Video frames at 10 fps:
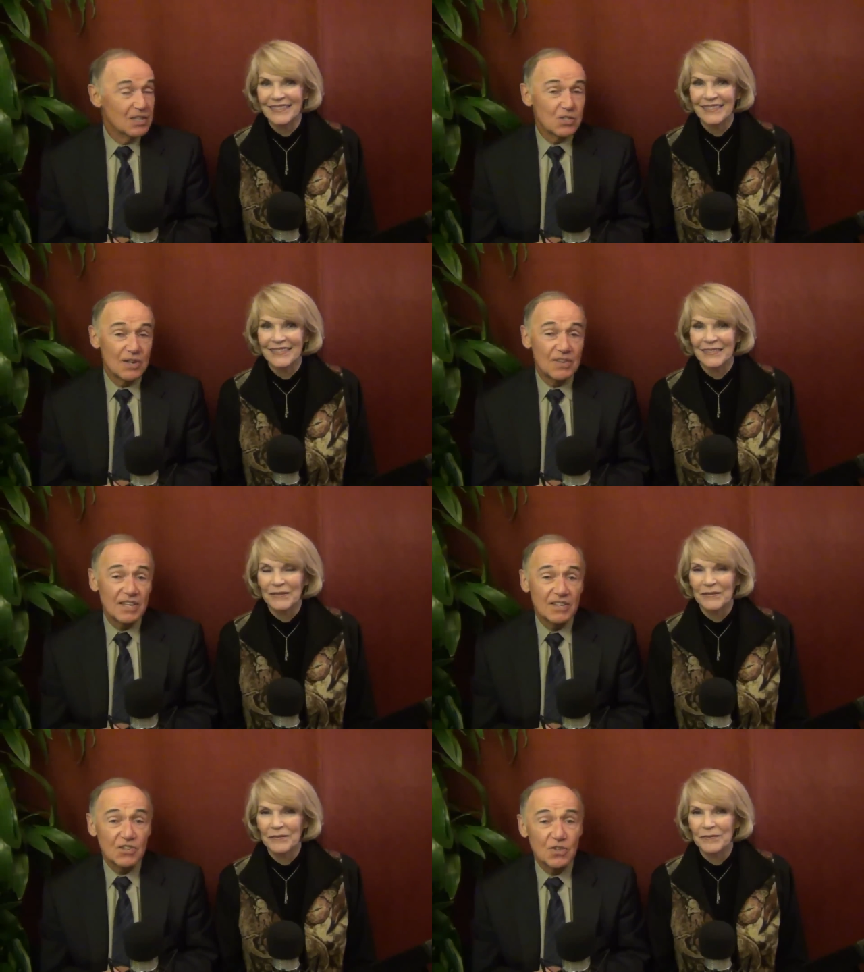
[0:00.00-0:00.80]
Speaker 1: So I
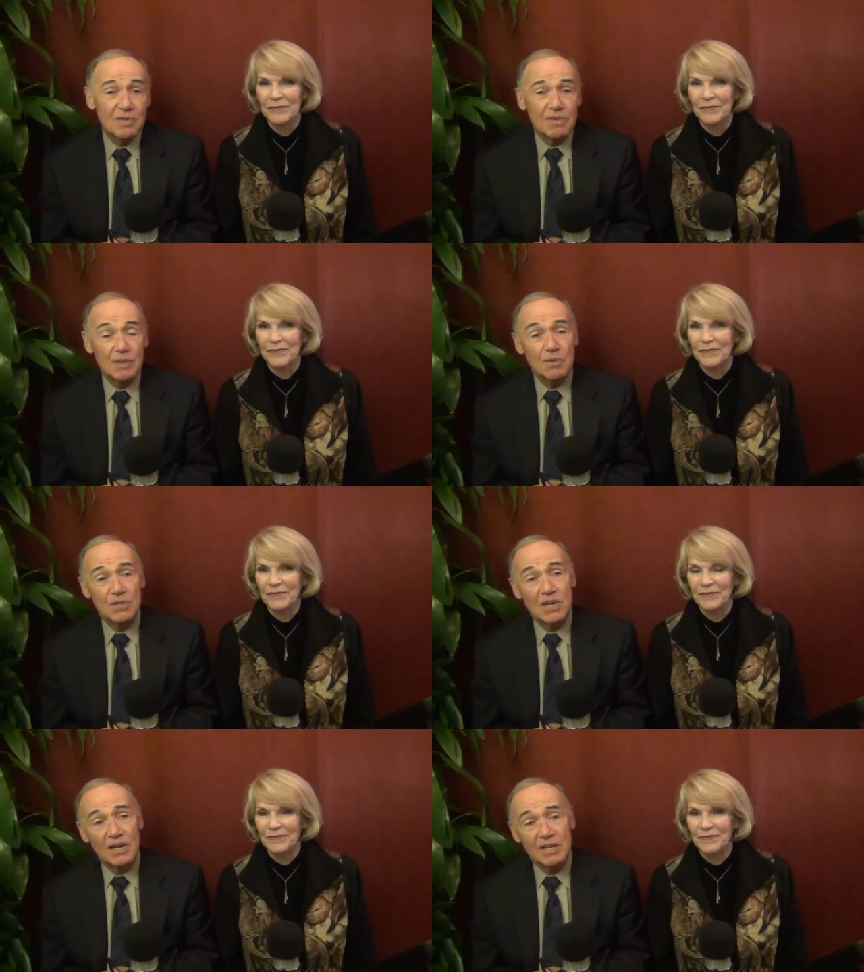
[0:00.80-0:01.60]
think the treatment that we're
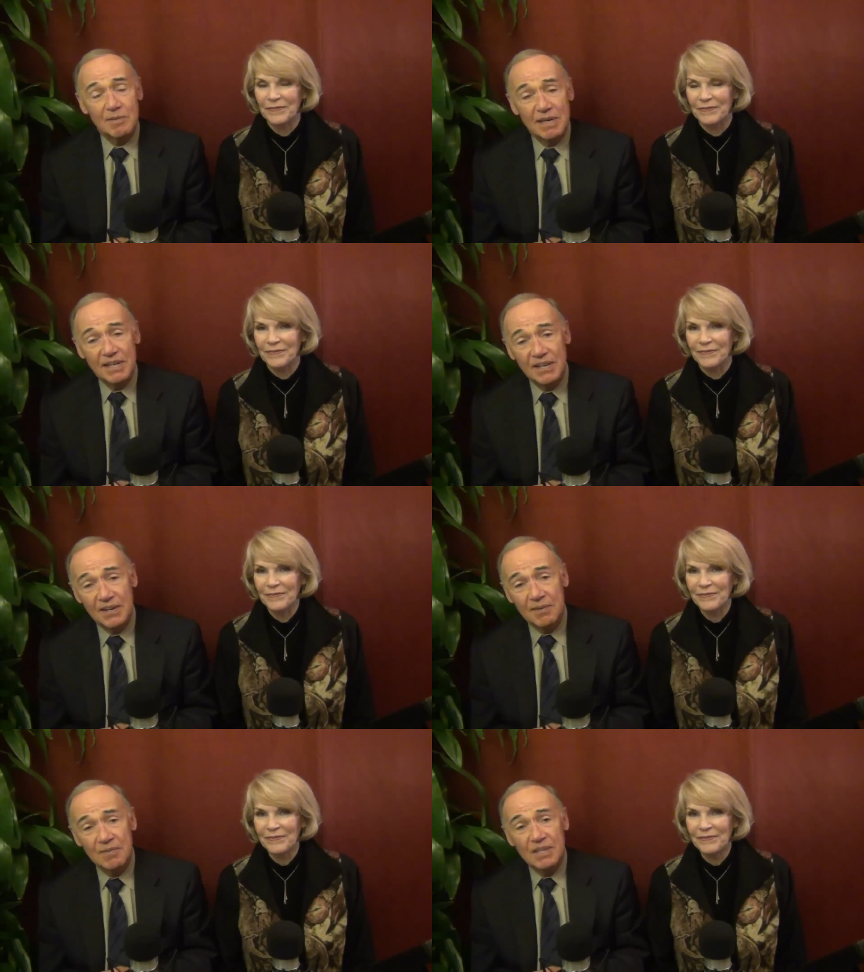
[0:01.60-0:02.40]
talking about
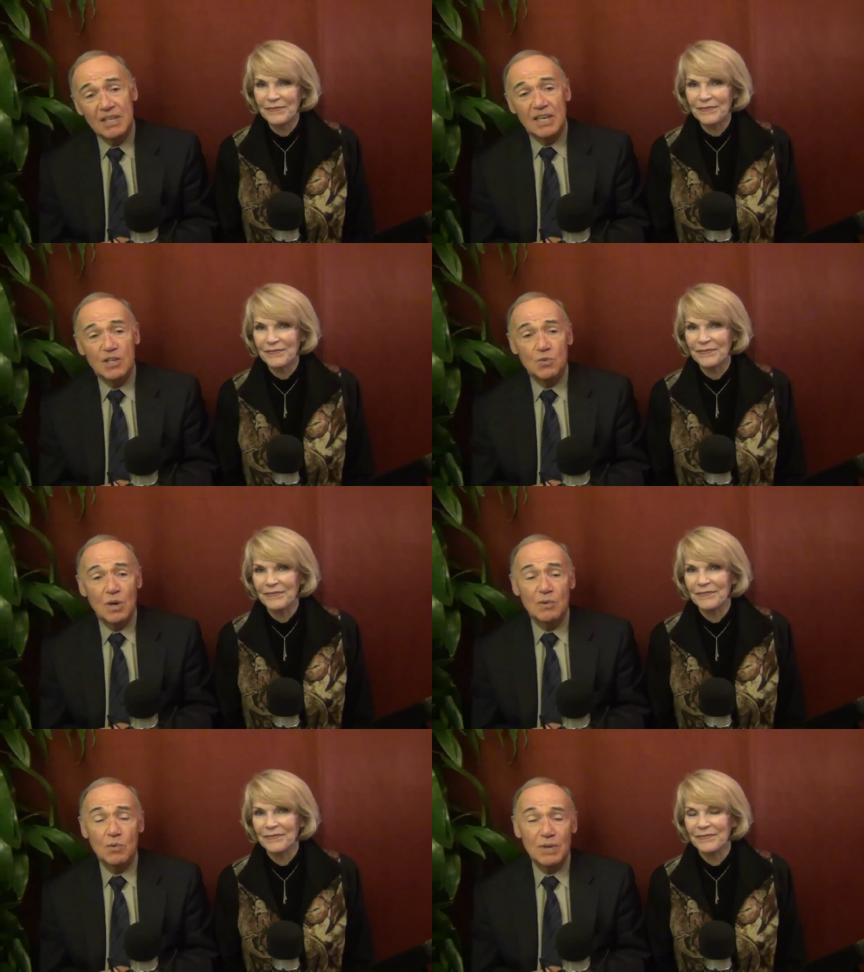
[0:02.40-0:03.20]
here is
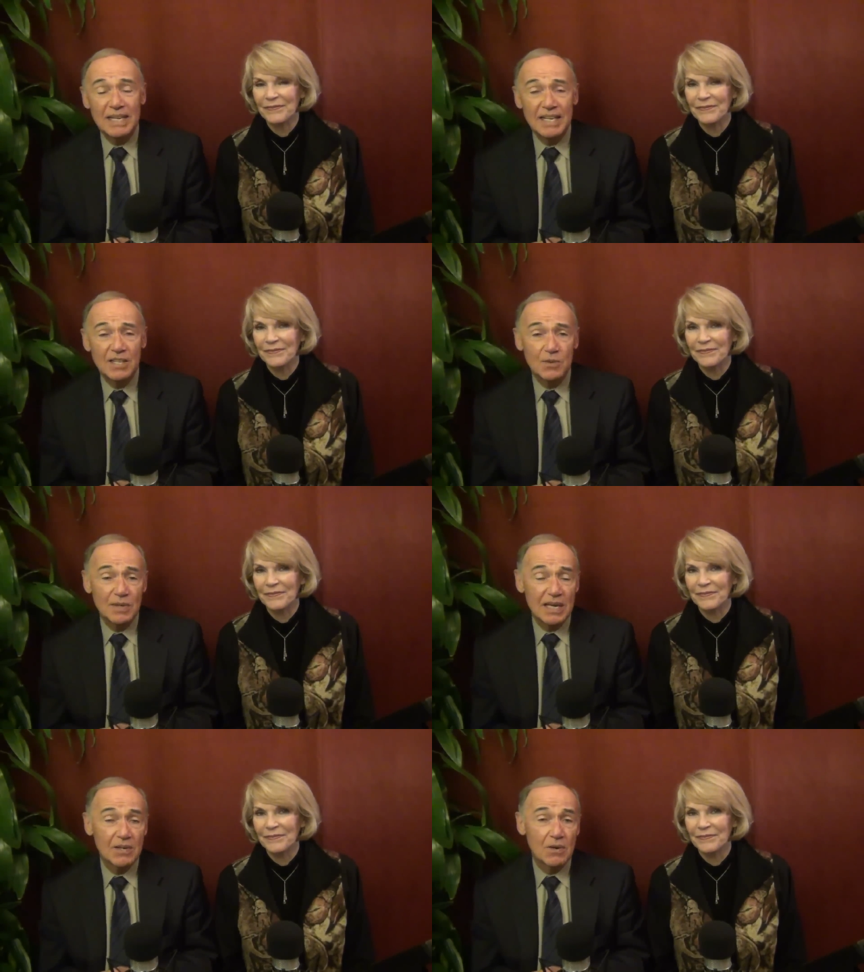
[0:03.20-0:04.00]
one where we get into
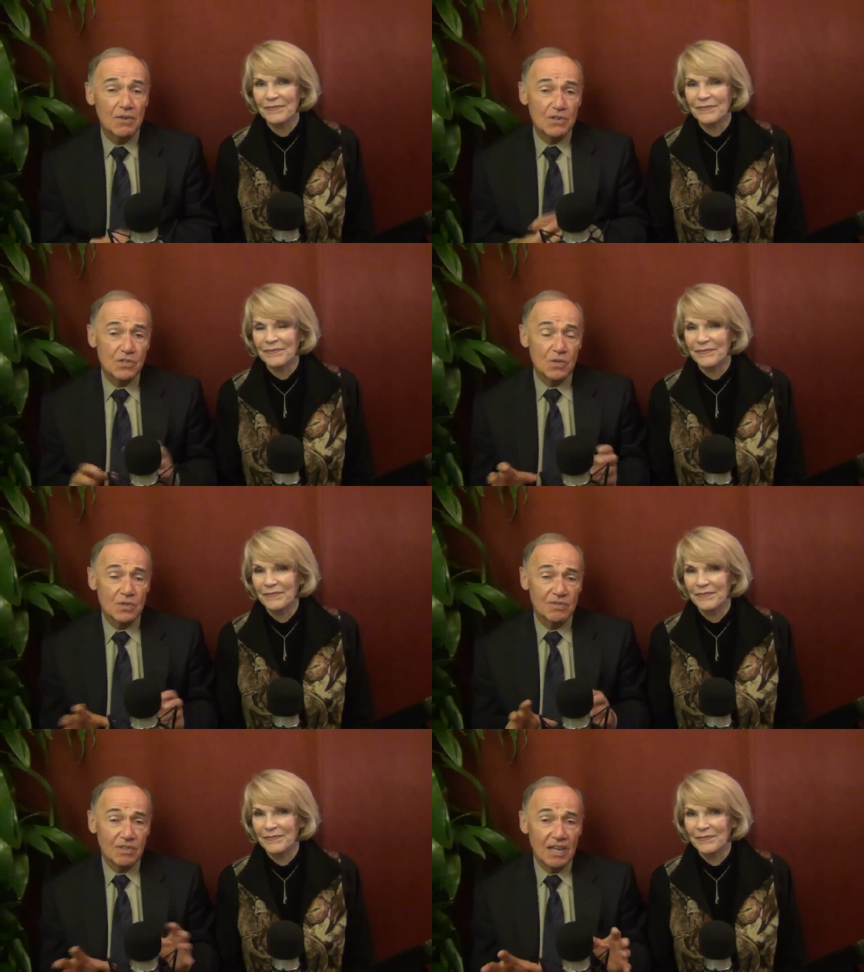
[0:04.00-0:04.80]
what I call the
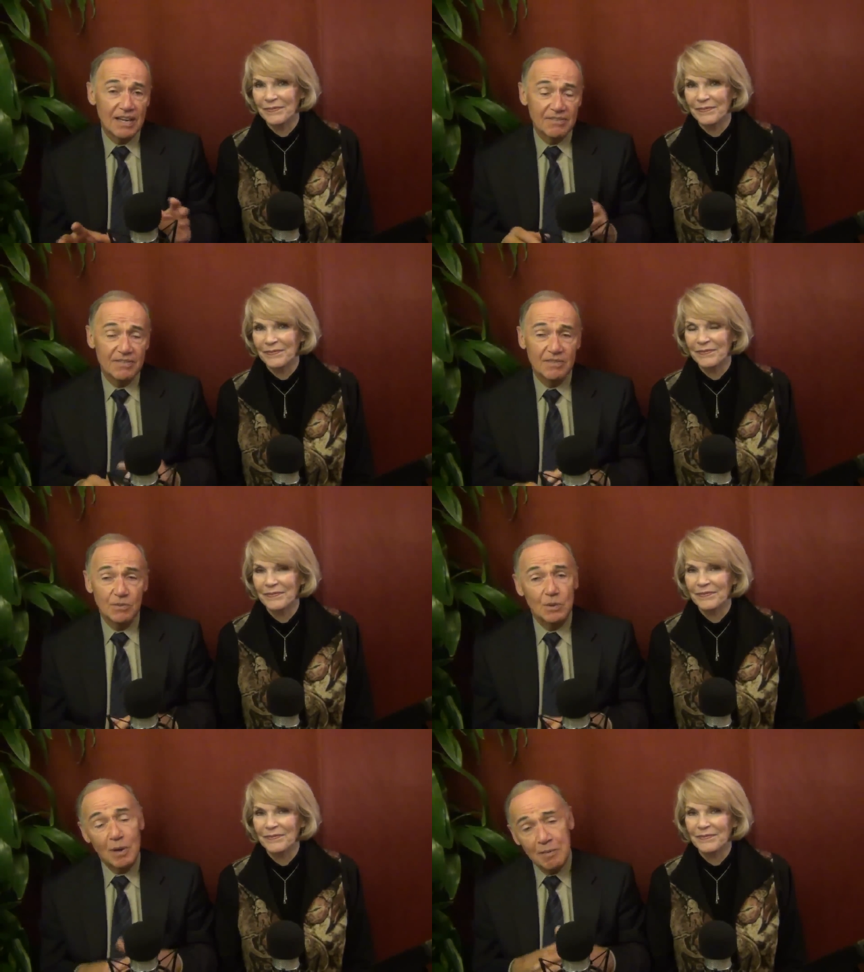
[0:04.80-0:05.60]
zone of life.
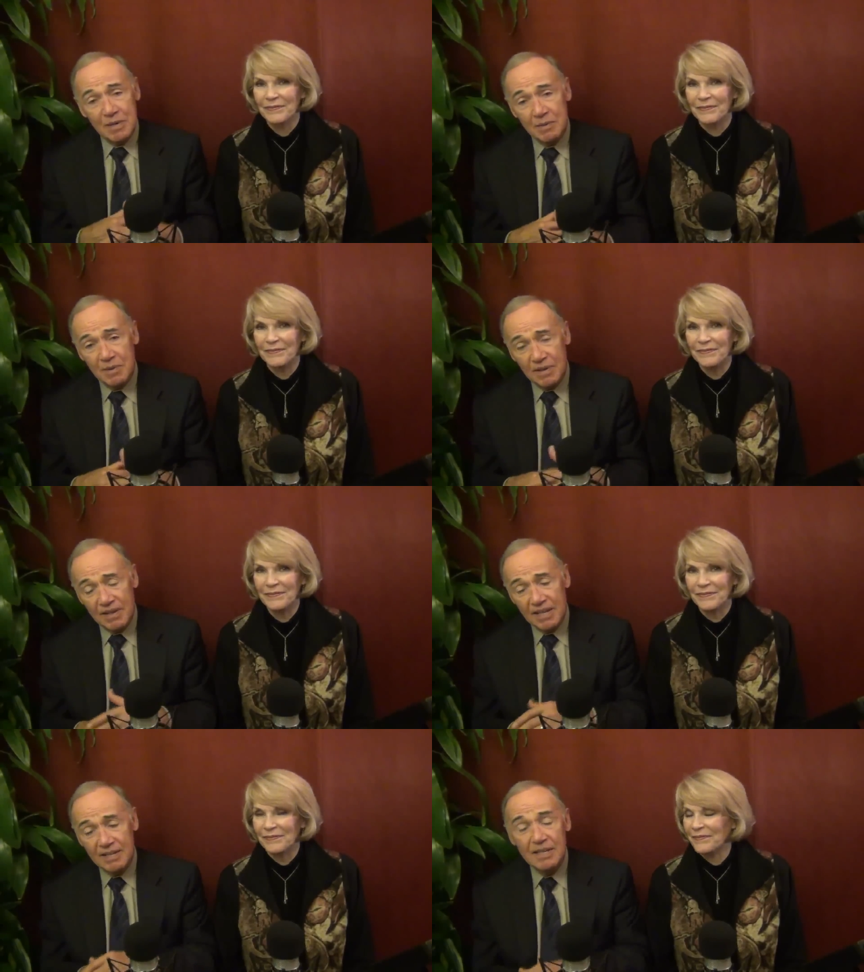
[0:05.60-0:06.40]
And what do I mean by
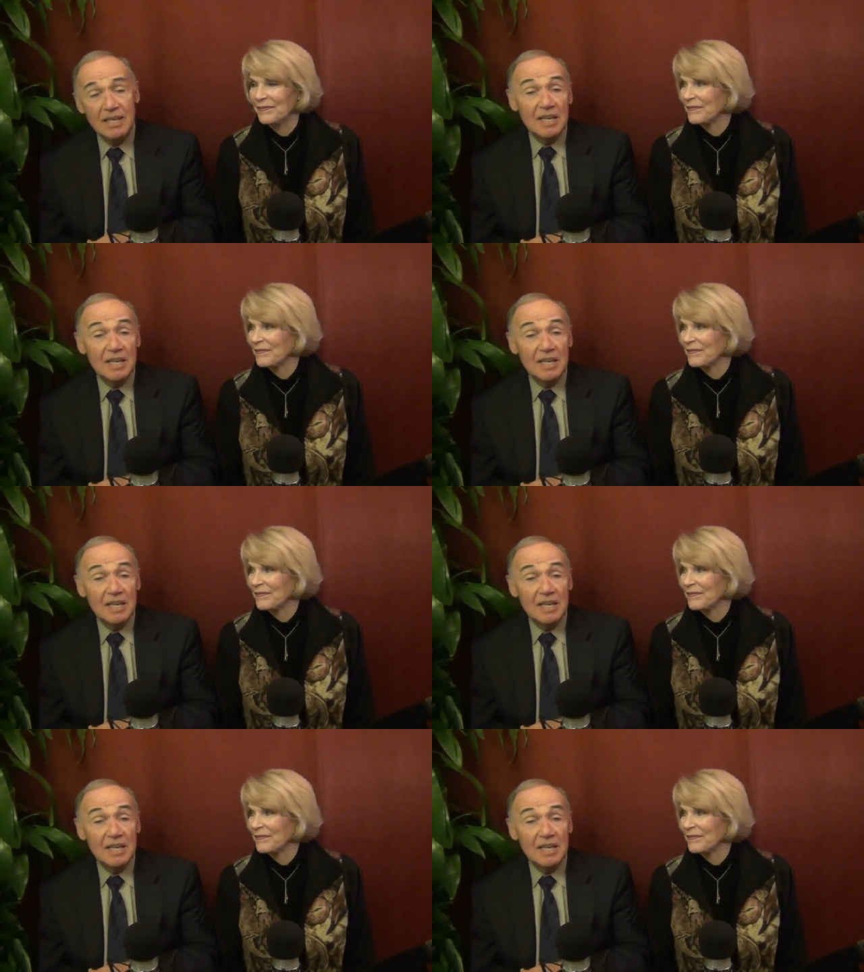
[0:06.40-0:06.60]
that?